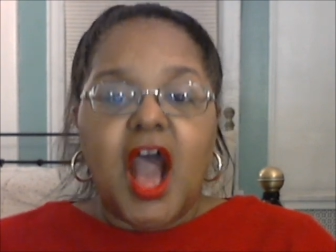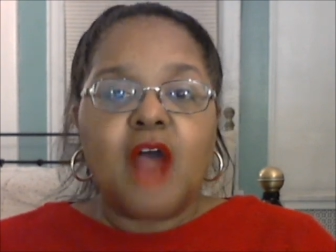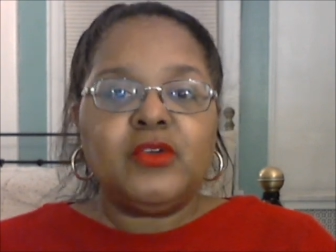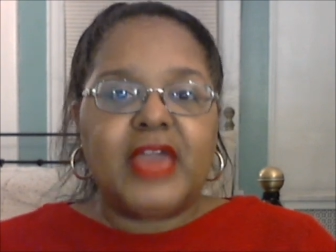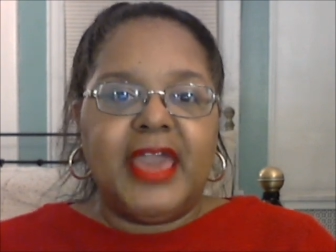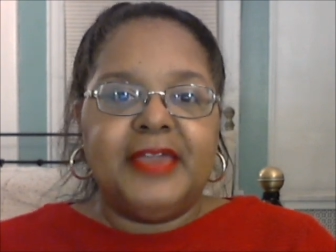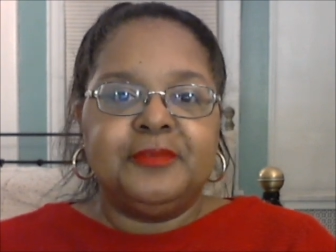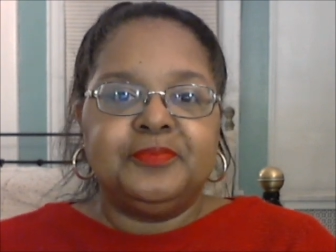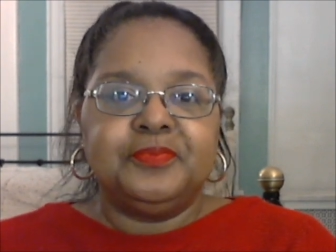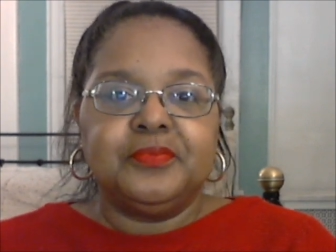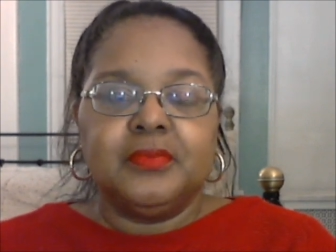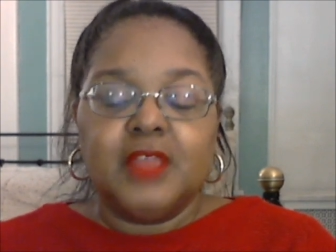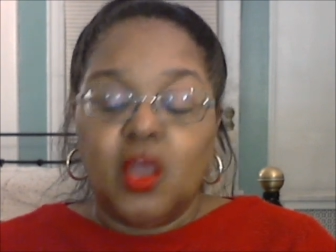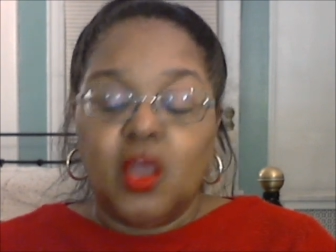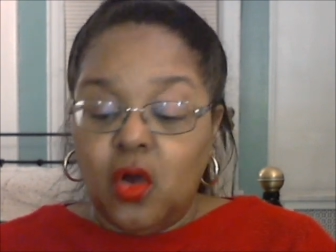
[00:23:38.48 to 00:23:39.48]
Okay.
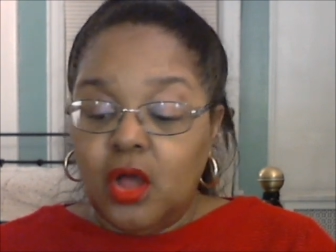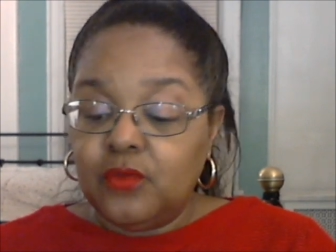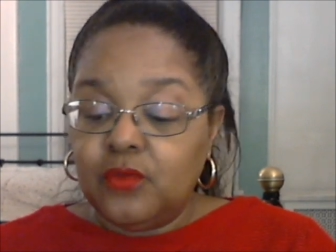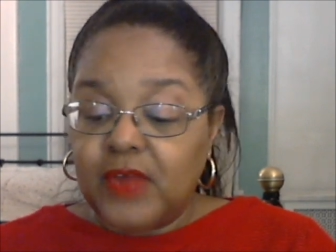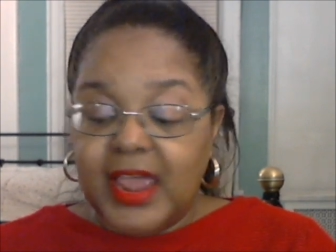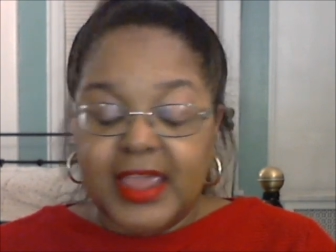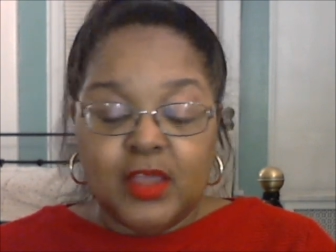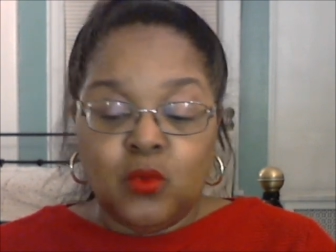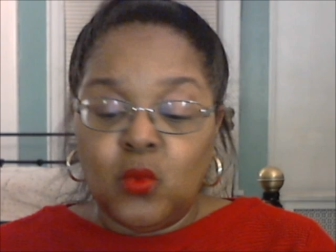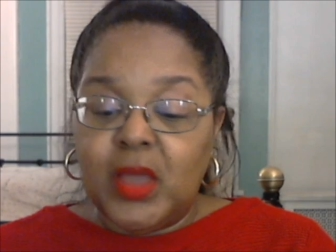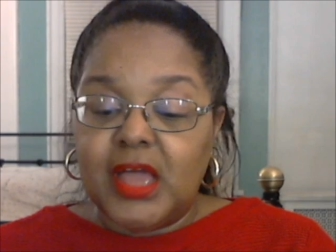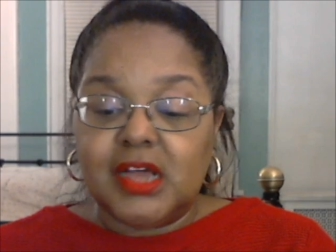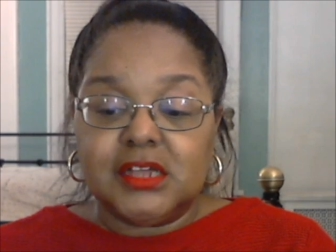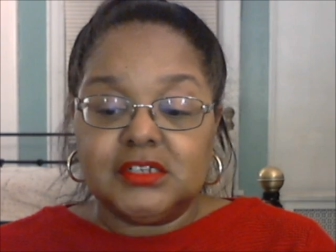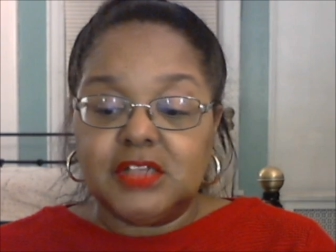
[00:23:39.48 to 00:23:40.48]
All right.
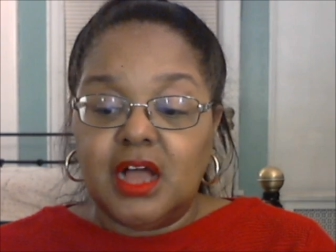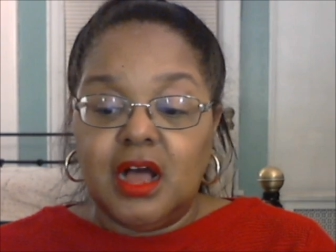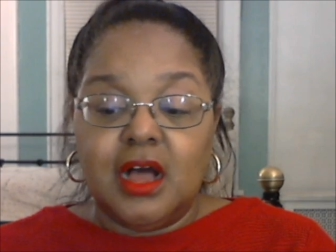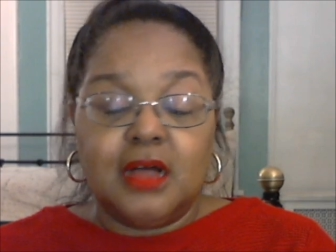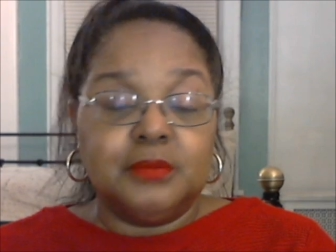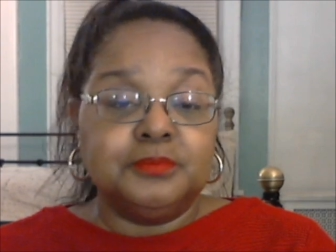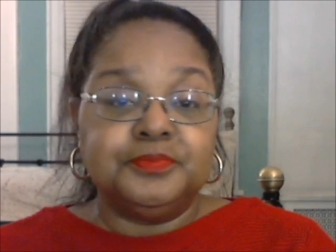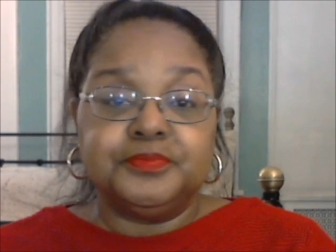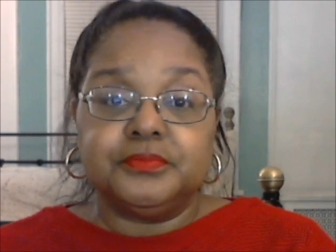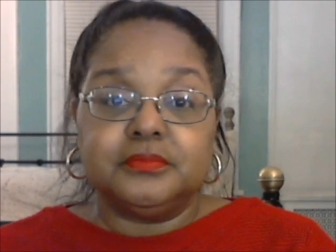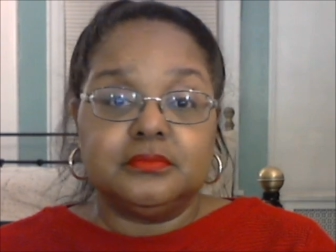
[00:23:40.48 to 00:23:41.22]
Well, um,